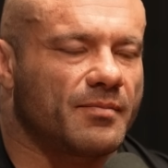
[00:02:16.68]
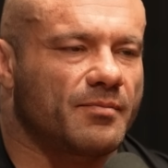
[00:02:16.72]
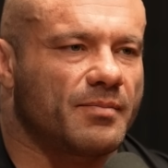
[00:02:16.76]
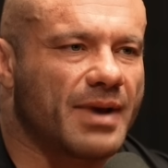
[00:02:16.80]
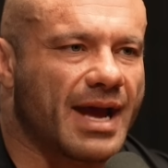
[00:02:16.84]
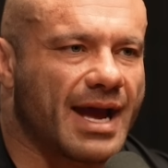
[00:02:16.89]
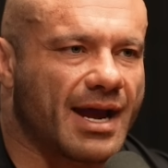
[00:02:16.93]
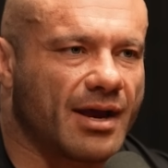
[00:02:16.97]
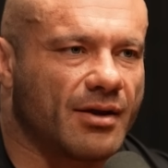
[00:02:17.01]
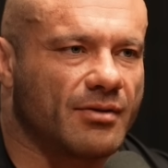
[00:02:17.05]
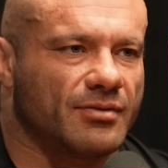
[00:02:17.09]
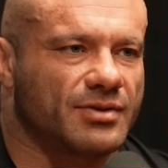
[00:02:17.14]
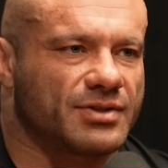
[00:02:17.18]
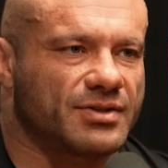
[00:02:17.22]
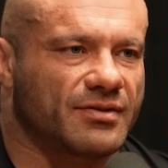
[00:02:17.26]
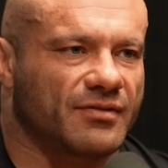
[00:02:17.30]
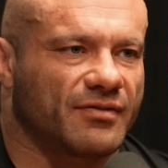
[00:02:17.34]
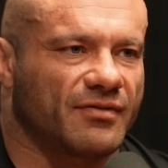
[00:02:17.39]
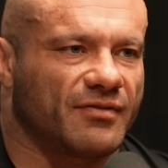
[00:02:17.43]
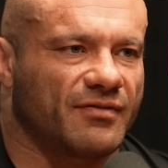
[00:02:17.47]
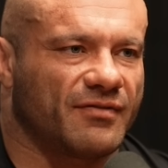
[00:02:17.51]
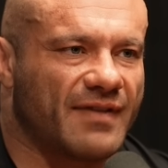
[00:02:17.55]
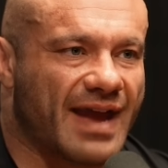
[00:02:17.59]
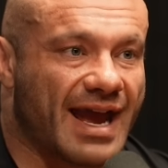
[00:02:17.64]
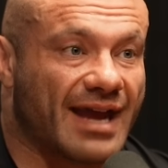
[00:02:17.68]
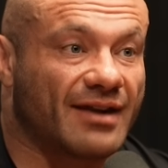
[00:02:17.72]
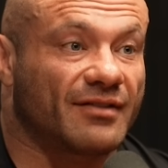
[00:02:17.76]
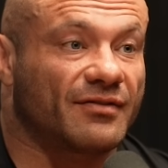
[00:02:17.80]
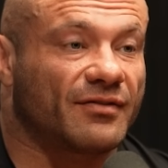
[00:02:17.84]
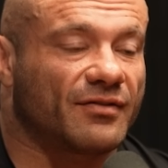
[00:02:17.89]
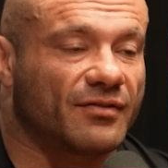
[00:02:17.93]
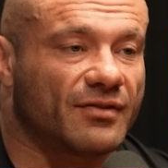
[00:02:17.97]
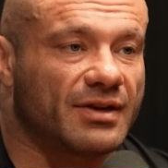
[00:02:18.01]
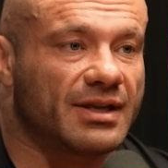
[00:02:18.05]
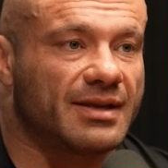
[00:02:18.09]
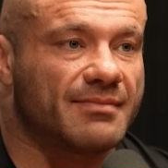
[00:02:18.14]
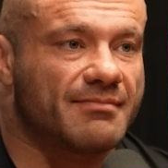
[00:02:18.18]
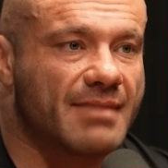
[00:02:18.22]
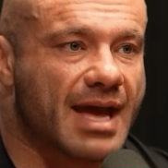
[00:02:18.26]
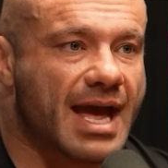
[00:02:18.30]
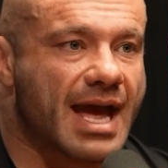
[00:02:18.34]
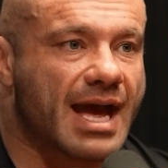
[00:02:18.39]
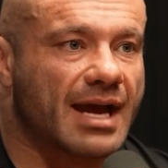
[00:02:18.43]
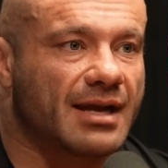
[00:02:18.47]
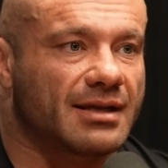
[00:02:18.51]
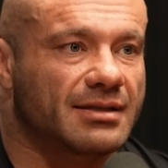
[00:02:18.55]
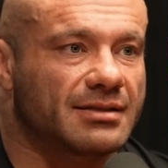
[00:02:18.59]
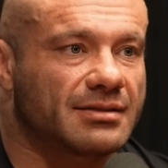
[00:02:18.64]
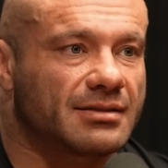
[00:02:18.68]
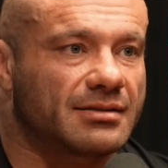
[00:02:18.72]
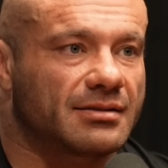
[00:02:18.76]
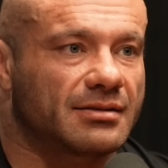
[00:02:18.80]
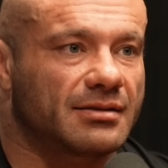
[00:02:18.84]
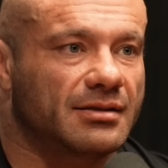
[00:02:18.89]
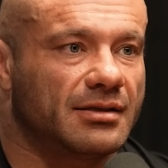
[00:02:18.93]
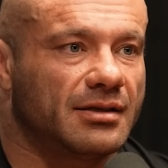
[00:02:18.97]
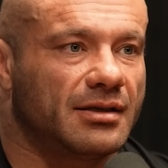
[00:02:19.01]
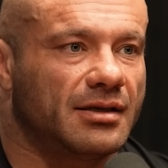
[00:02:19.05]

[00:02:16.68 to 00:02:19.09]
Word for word: pounds of fat free mass.